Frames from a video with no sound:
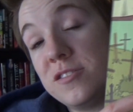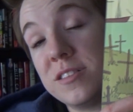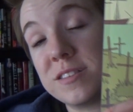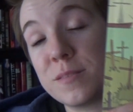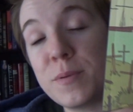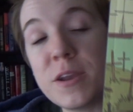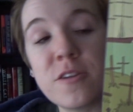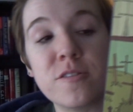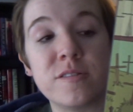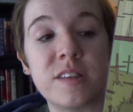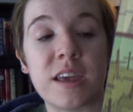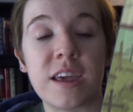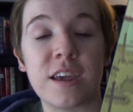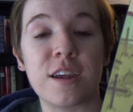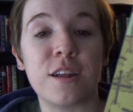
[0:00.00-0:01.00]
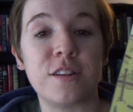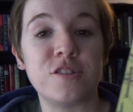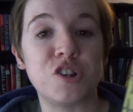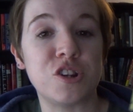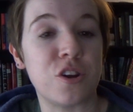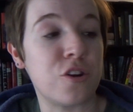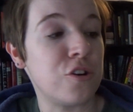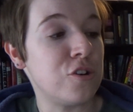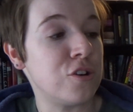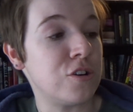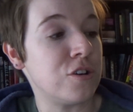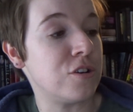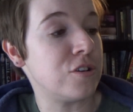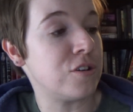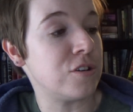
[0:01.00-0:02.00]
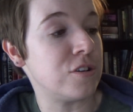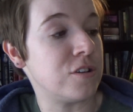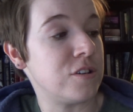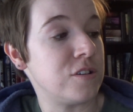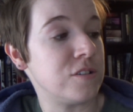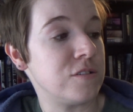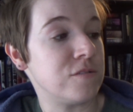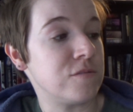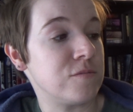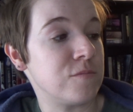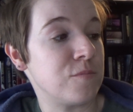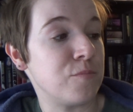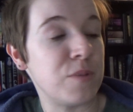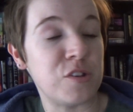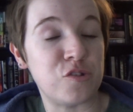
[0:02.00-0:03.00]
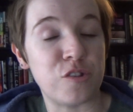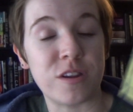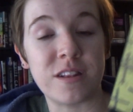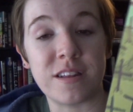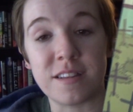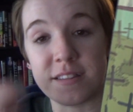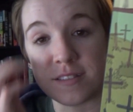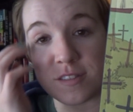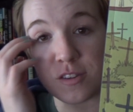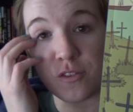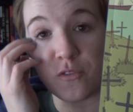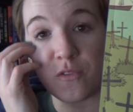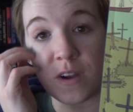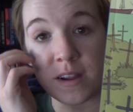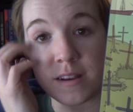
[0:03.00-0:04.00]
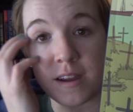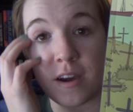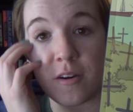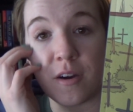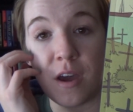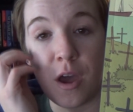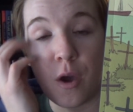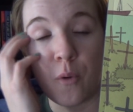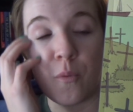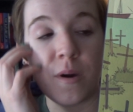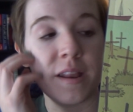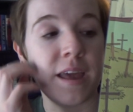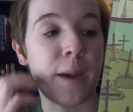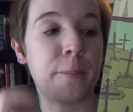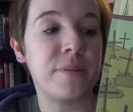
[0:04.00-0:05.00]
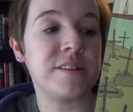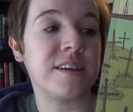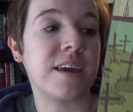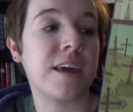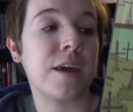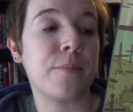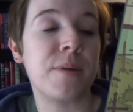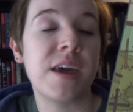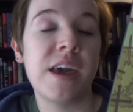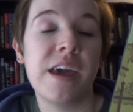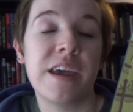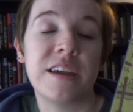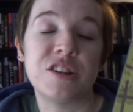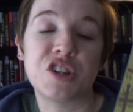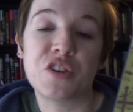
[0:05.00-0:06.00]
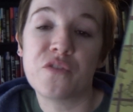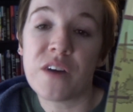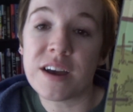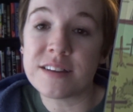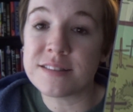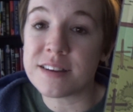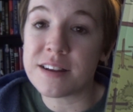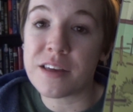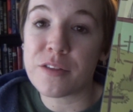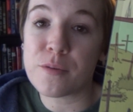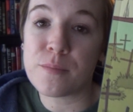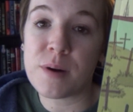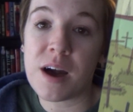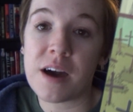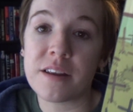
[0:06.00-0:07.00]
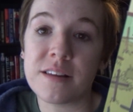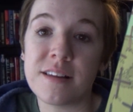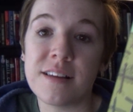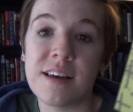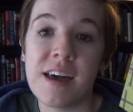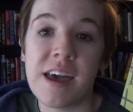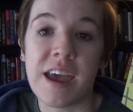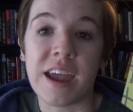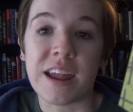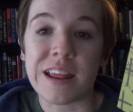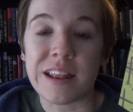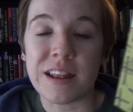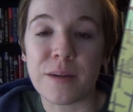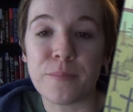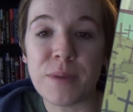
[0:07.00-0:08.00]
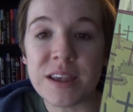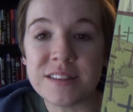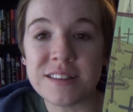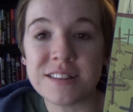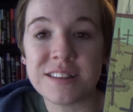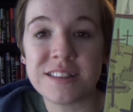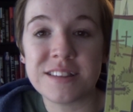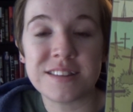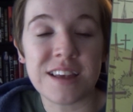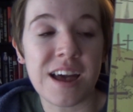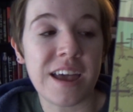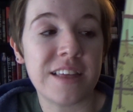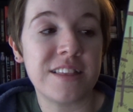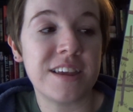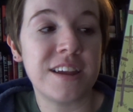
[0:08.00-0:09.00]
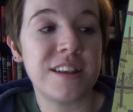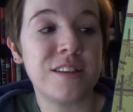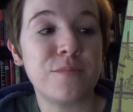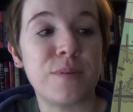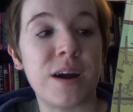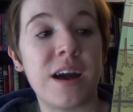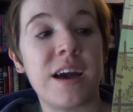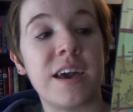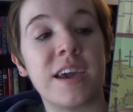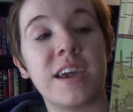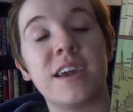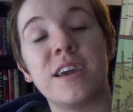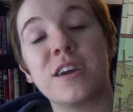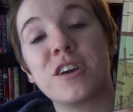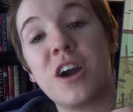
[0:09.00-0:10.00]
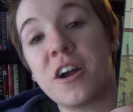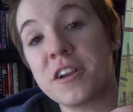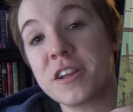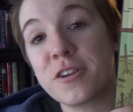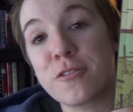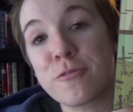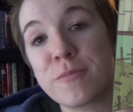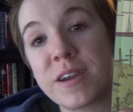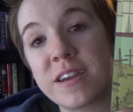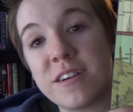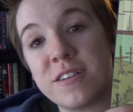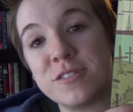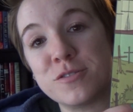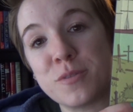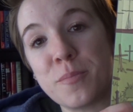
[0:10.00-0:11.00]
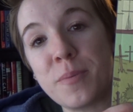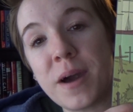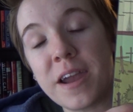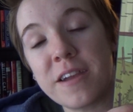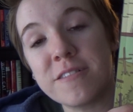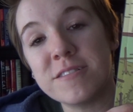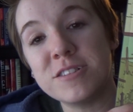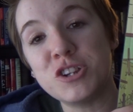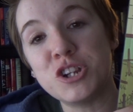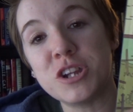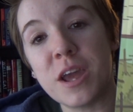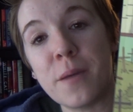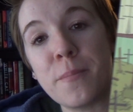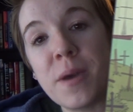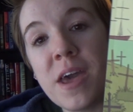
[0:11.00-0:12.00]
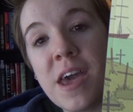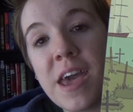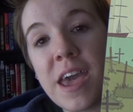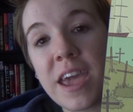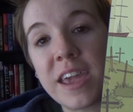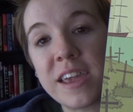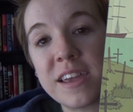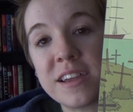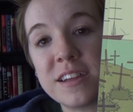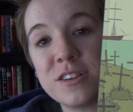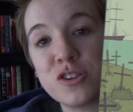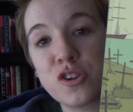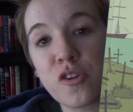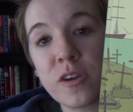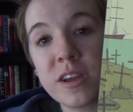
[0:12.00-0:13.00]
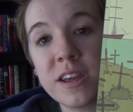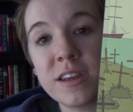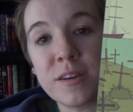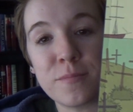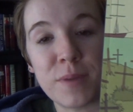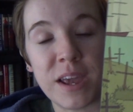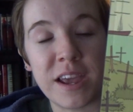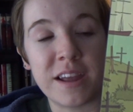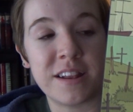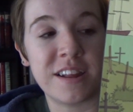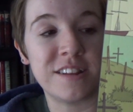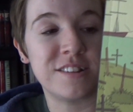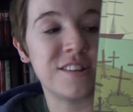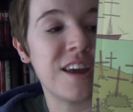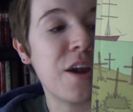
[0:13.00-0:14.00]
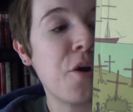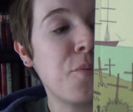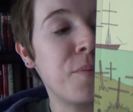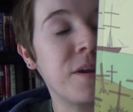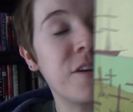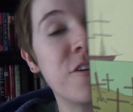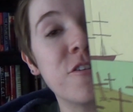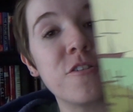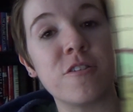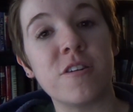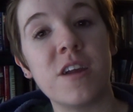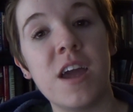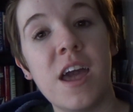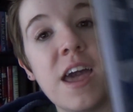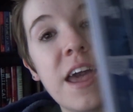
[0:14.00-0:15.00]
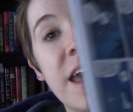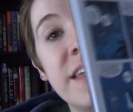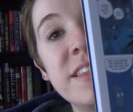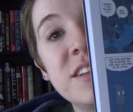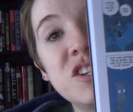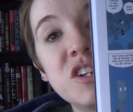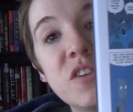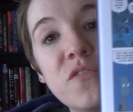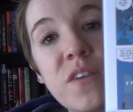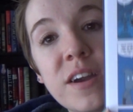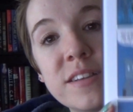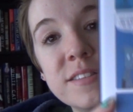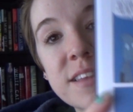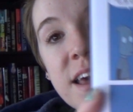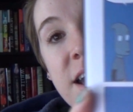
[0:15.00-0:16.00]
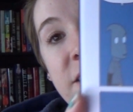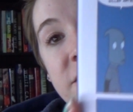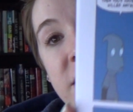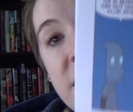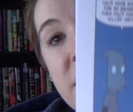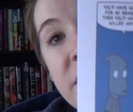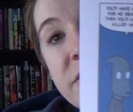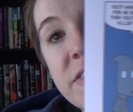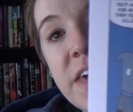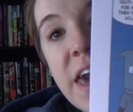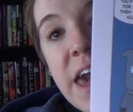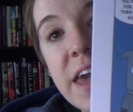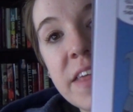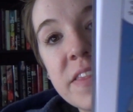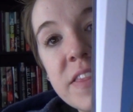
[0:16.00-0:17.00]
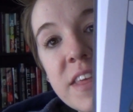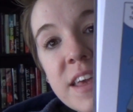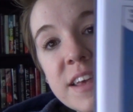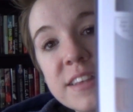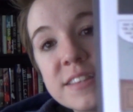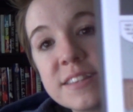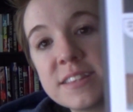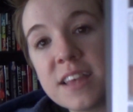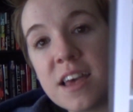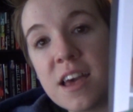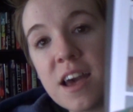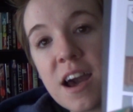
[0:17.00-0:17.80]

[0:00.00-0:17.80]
disappears, and her mission is to find out what happened to him, and she finds another bottle and makes it to this island by conning her way onto a pirate ship and tricking a man into helping her, and then she finds out that this